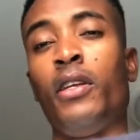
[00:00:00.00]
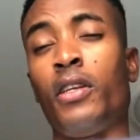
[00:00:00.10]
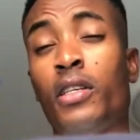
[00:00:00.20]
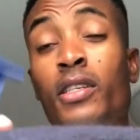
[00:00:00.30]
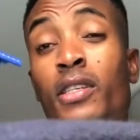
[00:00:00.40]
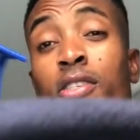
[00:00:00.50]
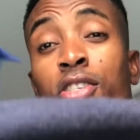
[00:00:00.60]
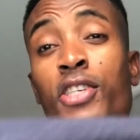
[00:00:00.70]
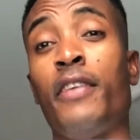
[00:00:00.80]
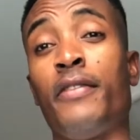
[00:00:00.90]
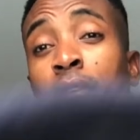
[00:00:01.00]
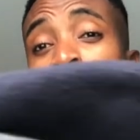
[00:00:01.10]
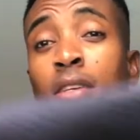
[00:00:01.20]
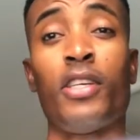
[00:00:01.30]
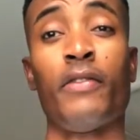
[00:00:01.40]
you're gonna need a shaver
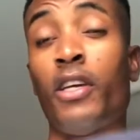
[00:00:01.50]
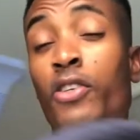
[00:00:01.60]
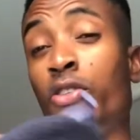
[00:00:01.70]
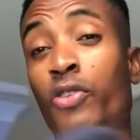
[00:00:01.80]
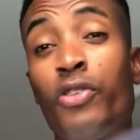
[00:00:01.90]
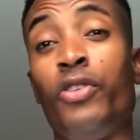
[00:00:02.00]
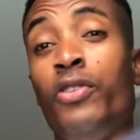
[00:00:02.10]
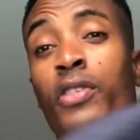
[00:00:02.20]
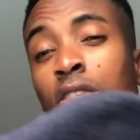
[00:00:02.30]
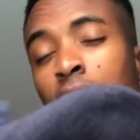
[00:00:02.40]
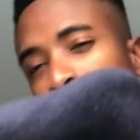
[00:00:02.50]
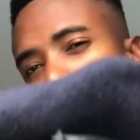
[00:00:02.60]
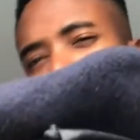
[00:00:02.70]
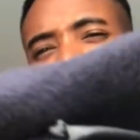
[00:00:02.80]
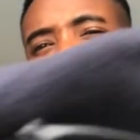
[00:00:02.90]
that you don't use, because you don't
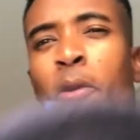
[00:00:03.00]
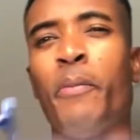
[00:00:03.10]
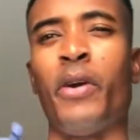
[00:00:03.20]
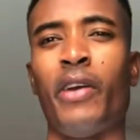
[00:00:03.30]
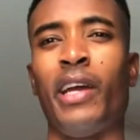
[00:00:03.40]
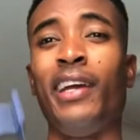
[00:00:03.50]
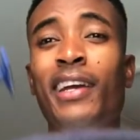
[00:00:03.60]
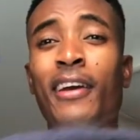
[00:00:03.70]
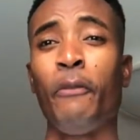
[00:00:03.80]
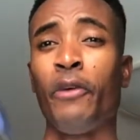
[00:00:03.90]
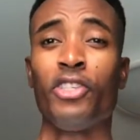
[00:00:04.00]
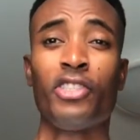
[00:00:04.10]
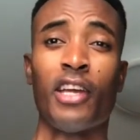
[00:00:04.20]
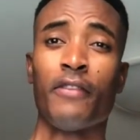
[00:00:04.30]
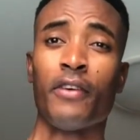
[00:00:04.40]
want to shape your beret with a
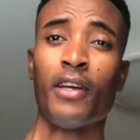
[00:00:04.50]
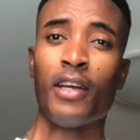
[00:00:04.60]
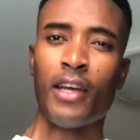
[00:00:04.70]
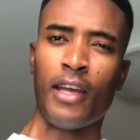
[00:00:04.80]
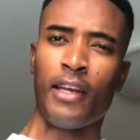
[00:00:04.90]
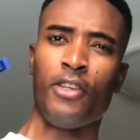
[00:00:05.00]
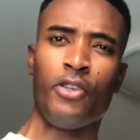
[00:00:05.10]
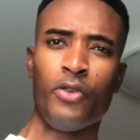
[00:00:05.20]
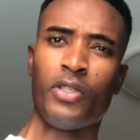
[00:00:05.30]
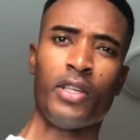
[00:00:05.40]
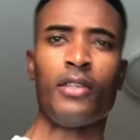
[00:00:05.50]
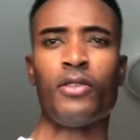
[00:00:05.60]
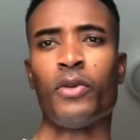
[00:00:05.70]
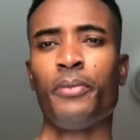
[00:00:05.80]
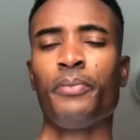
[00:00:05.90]
shaver and then use it as well.